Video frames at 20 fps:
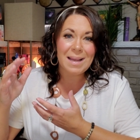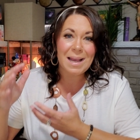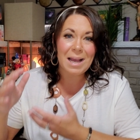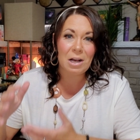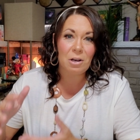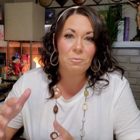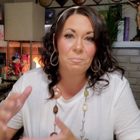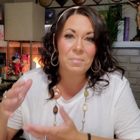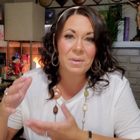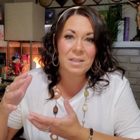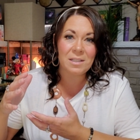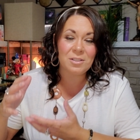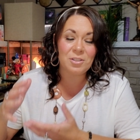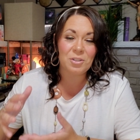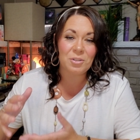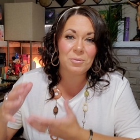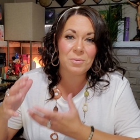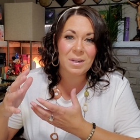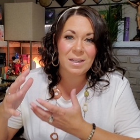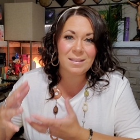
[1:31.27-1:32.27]
helping
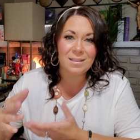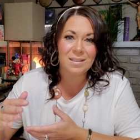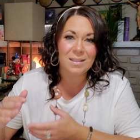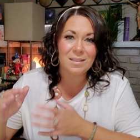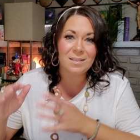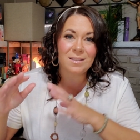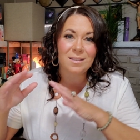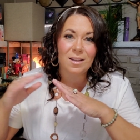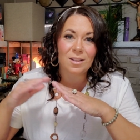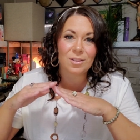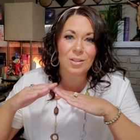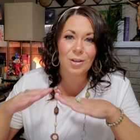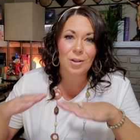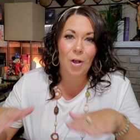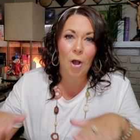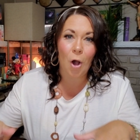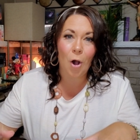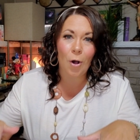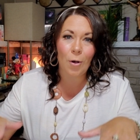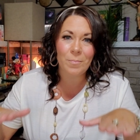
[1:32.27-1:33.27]
to assist the
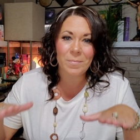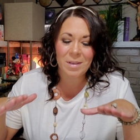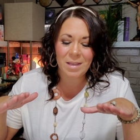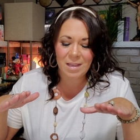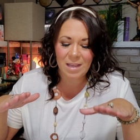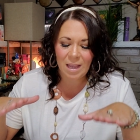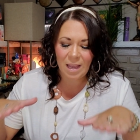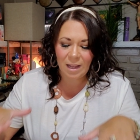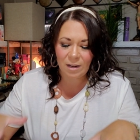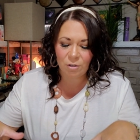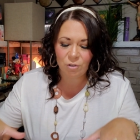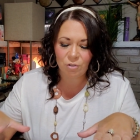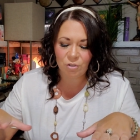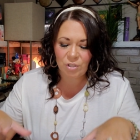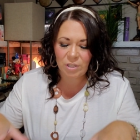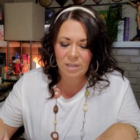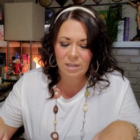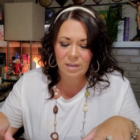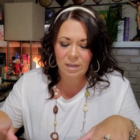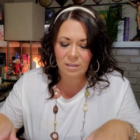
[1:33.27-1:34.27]
calming
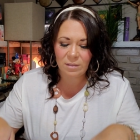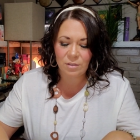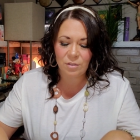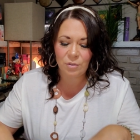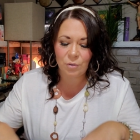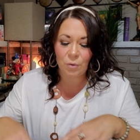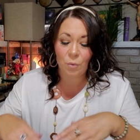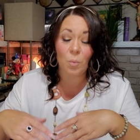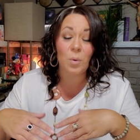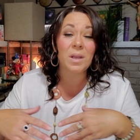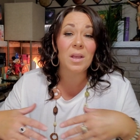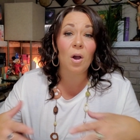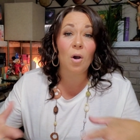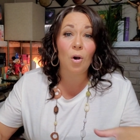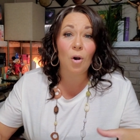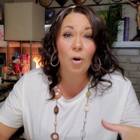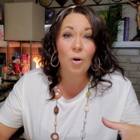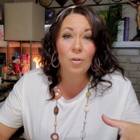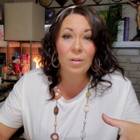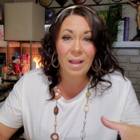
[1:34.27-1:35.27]
energy. And so we
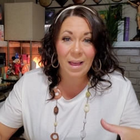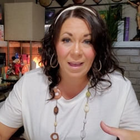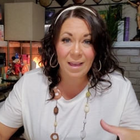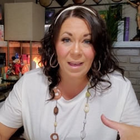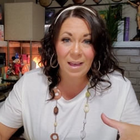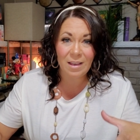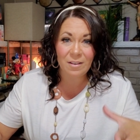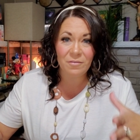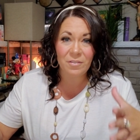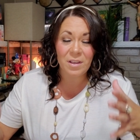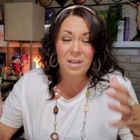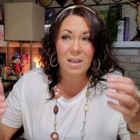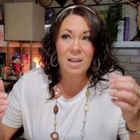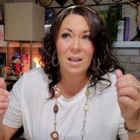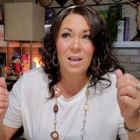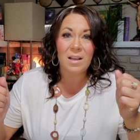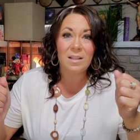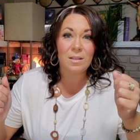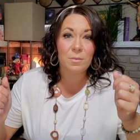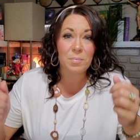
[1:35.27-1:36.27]
all have
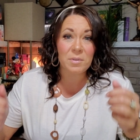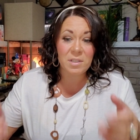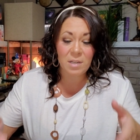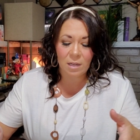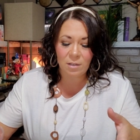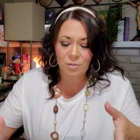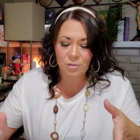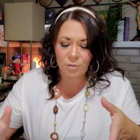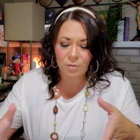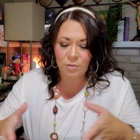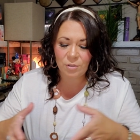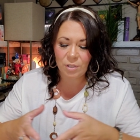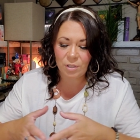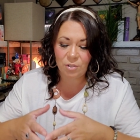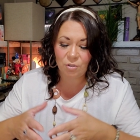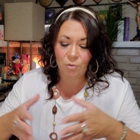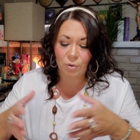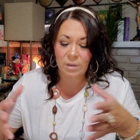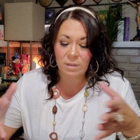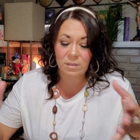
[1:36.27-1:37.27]
the potential to
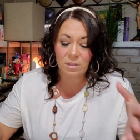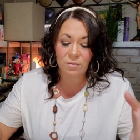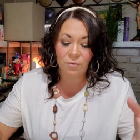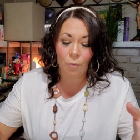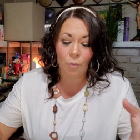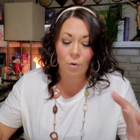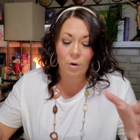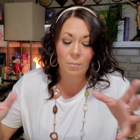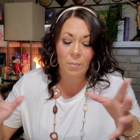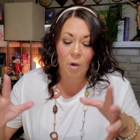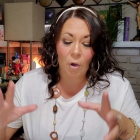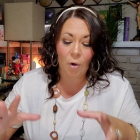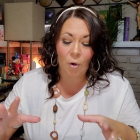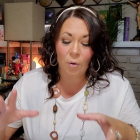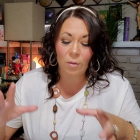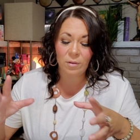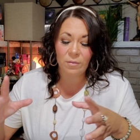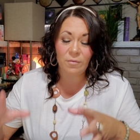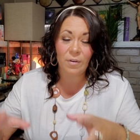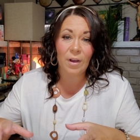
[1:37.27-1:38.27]
transform
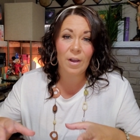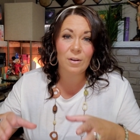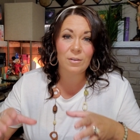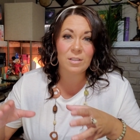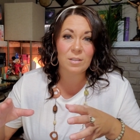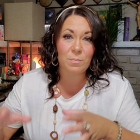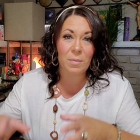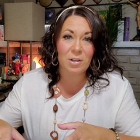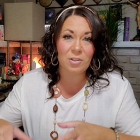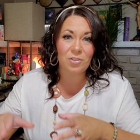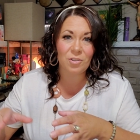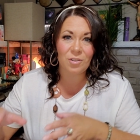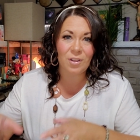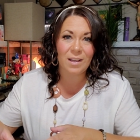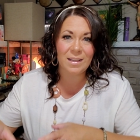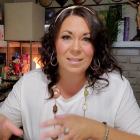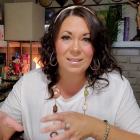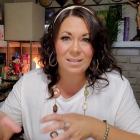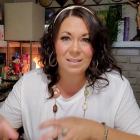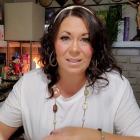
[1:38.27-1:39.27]
all of our
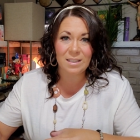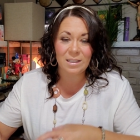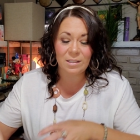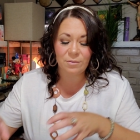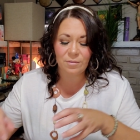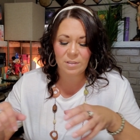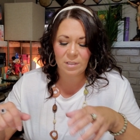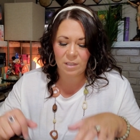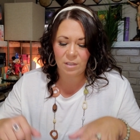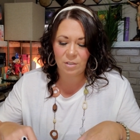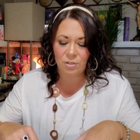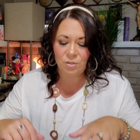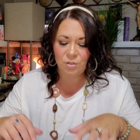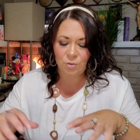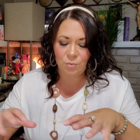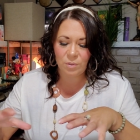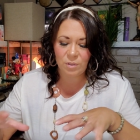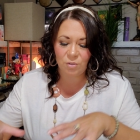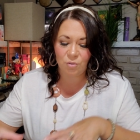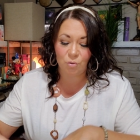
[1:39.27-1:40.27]
specialized gifts
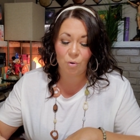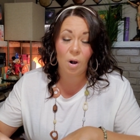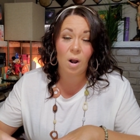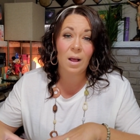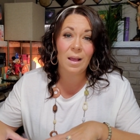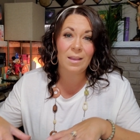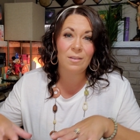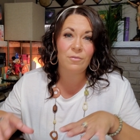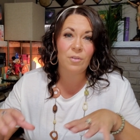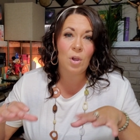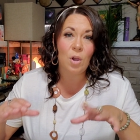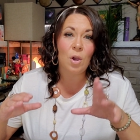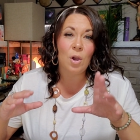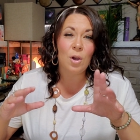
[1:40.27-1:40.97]
into a drive